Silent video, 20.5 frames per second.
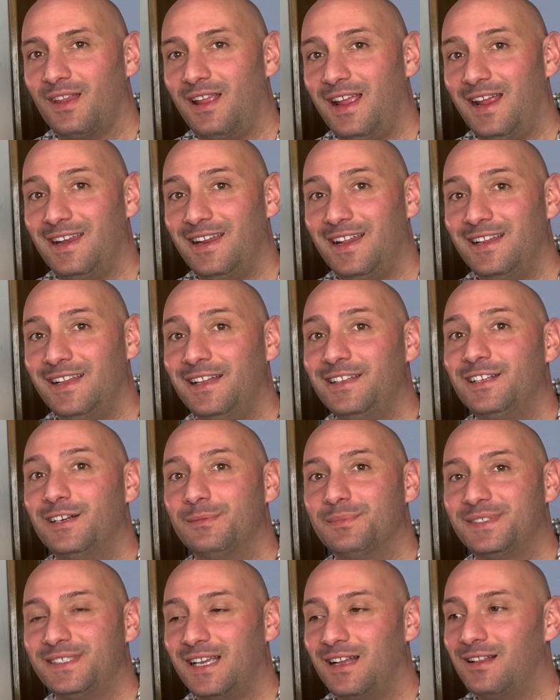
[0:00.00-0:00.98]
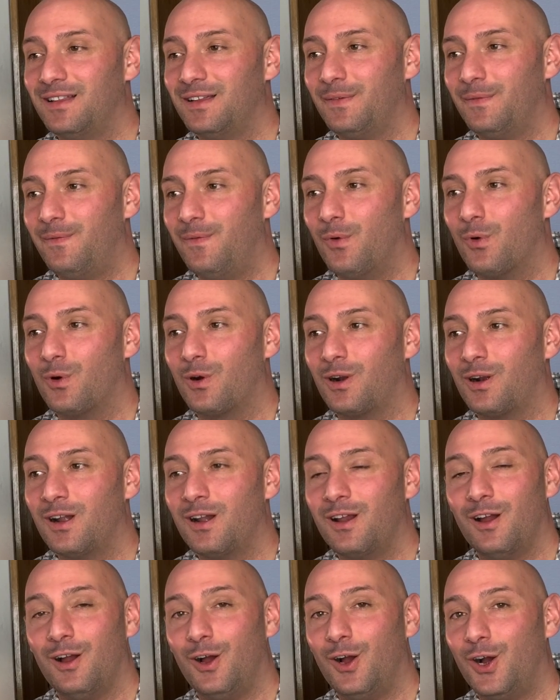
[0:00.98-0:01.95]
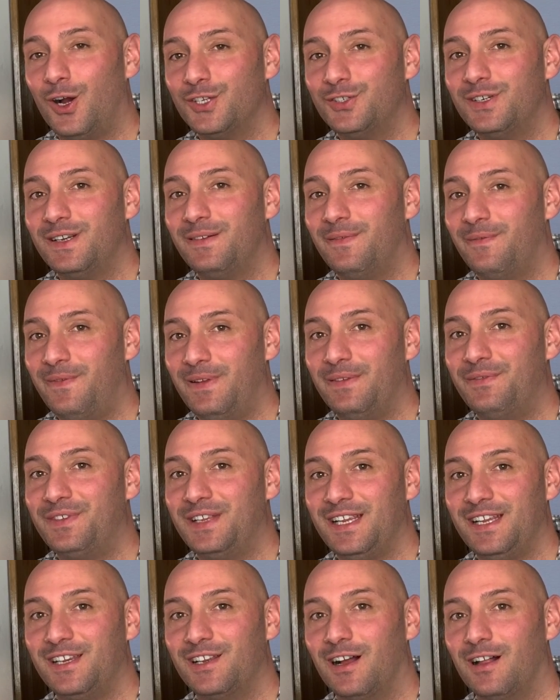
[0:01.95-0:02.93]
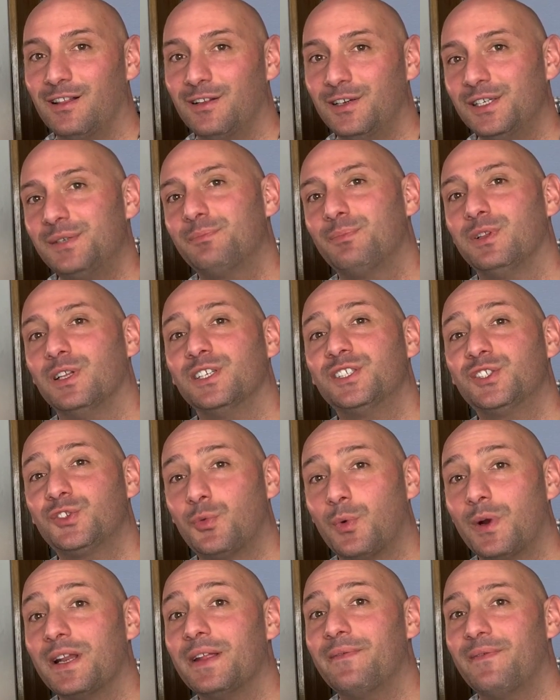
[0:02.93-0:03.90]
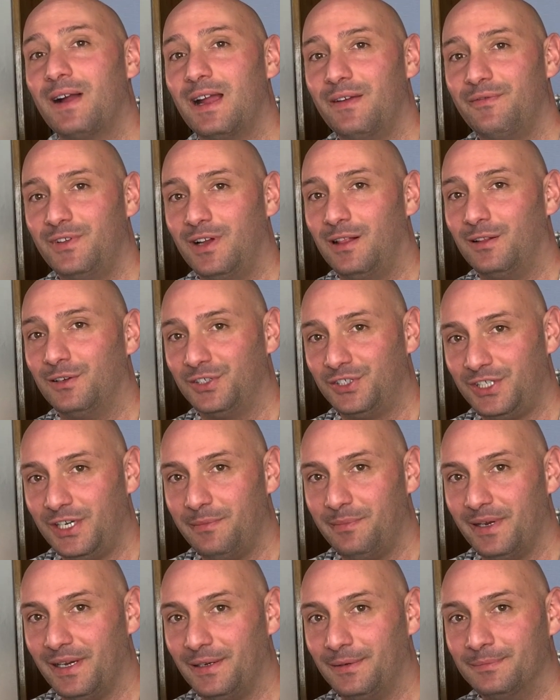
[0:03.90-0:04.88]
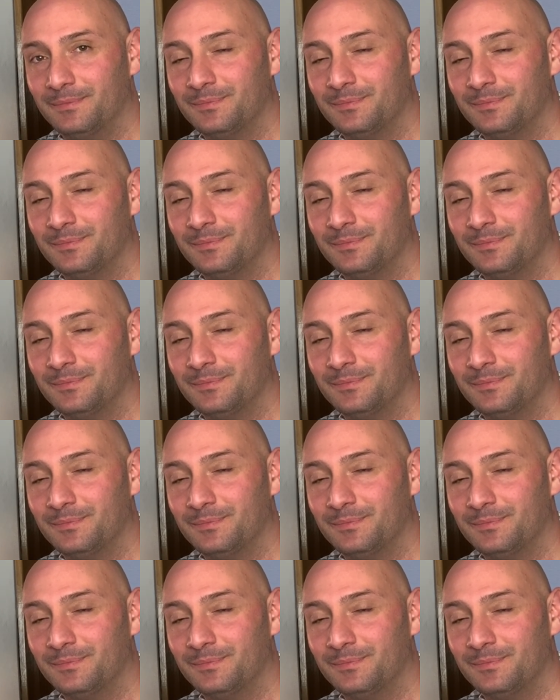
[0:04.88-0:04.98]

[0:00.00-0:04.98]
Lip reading: and it ended up selling for $115 plus $25 shipping.